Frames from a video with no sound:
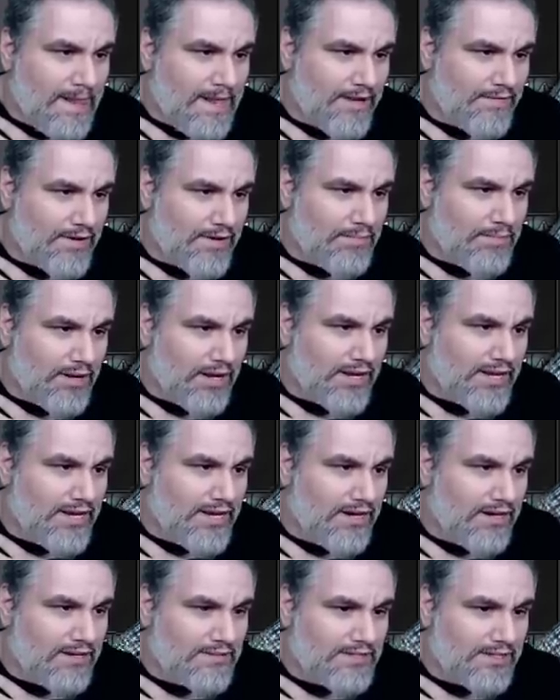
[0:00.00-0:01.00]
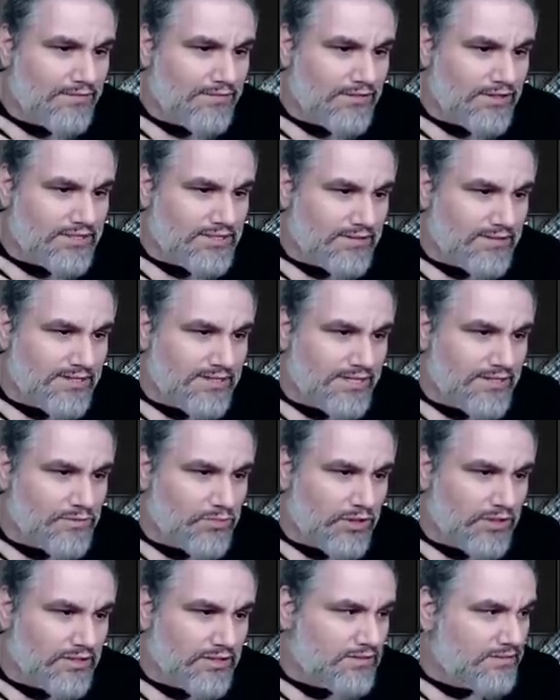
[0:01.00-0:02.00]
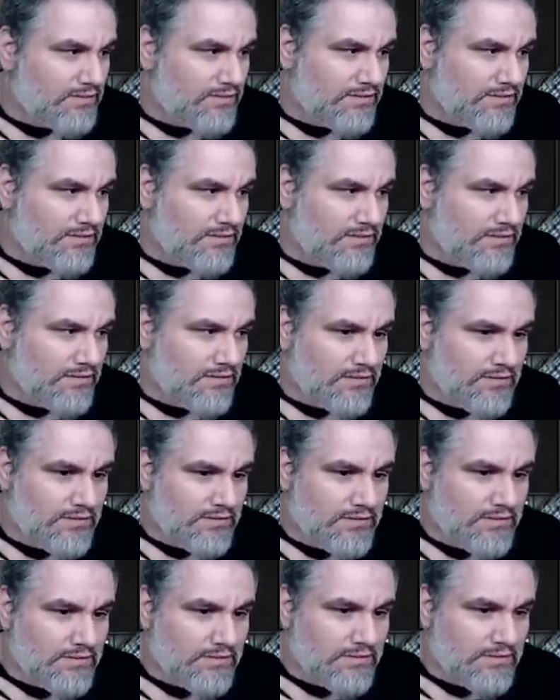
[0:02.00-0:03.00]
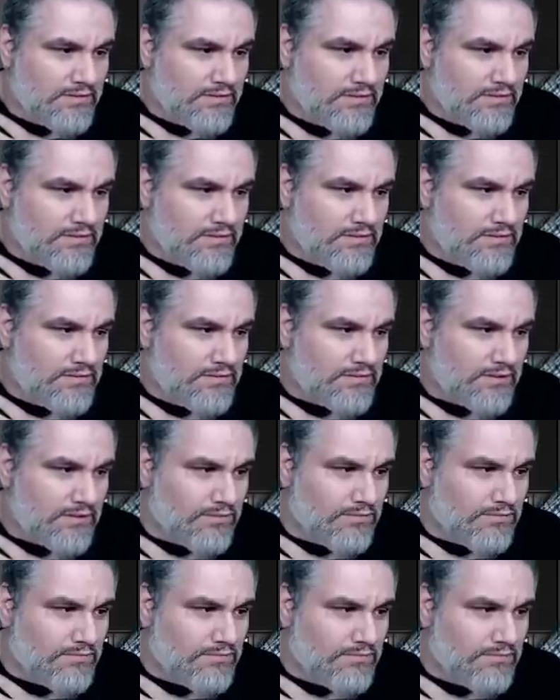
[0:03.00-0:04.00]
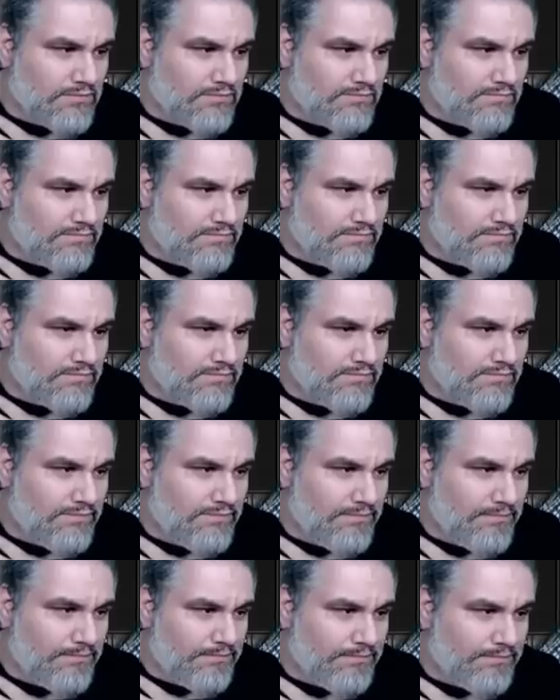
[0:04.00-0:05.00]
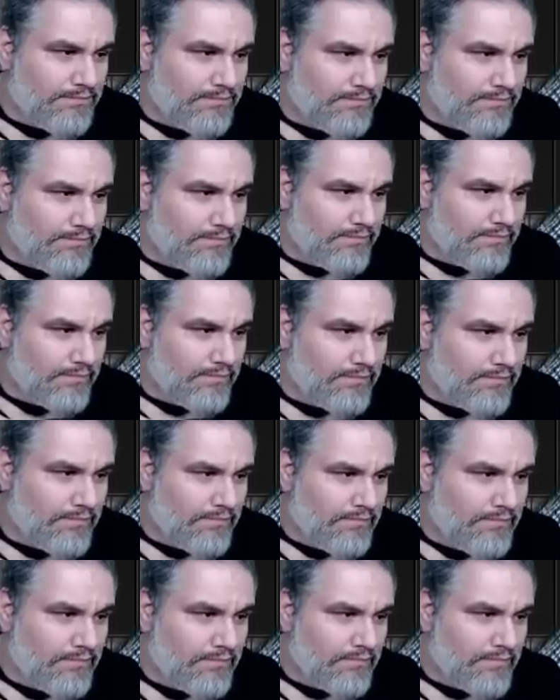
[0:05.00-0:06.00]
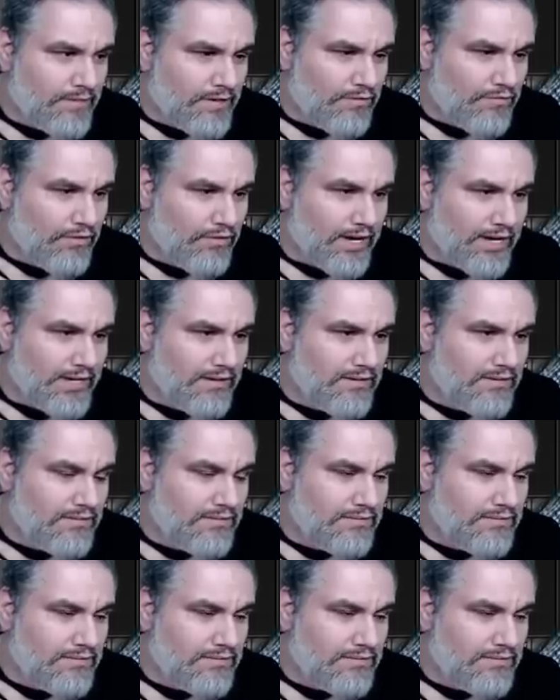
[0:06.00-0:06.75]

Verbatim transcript: If I block here, Teferi still takes one. Mm-hmm. So. I guess it was a free attack, basically. Right.